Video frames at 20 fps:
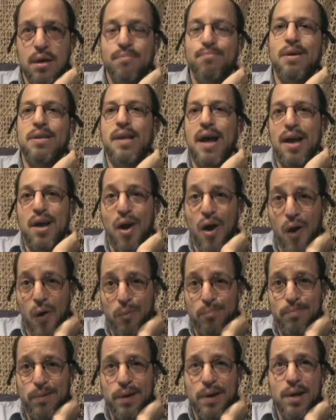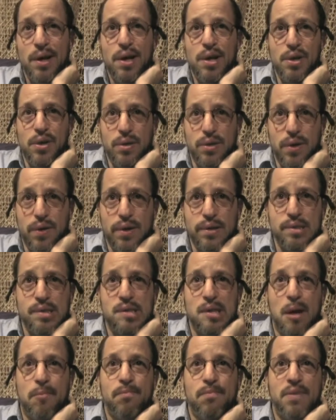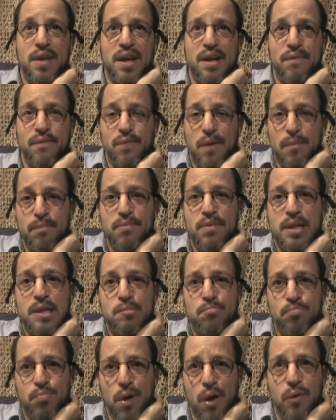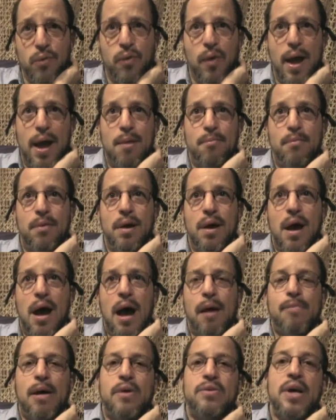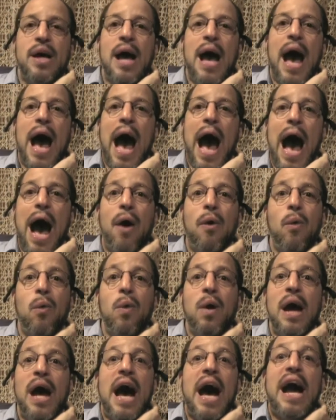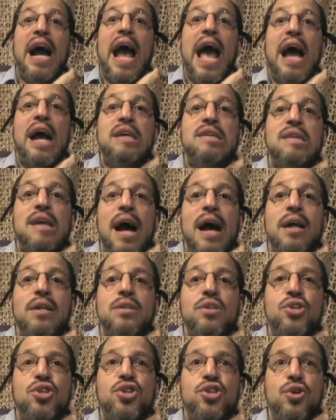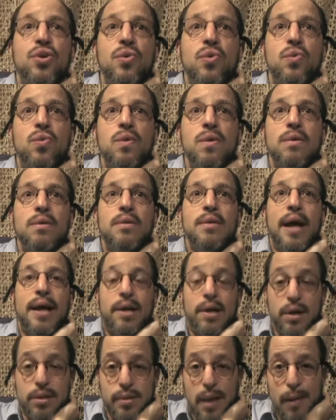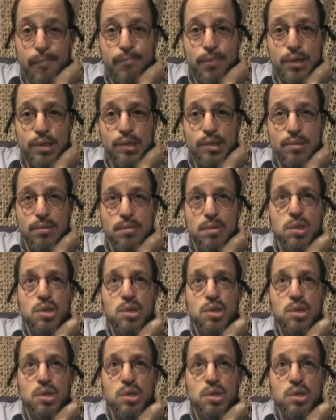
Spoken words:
But I hope you learned something from this program about how an exiled Jew, like Columbus,